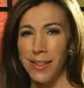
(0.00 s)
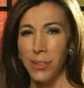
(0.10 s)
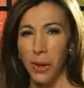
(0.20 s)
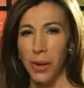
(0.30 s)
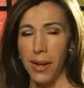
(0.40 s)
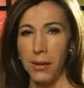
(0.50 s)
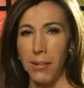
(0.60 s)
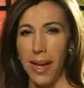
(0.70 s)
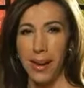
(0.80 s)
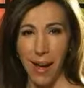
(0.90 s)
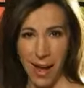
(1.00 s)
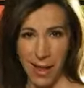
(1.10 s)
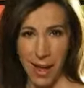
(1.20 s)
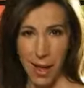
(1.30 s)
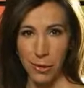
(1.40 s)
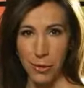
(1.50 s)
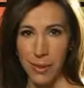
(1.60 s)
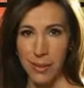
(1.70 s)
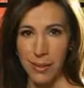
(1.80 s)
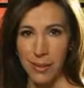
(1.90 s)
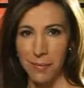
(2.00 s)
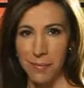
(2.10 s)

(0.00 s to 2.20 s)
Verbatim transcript: sodium, and high calories.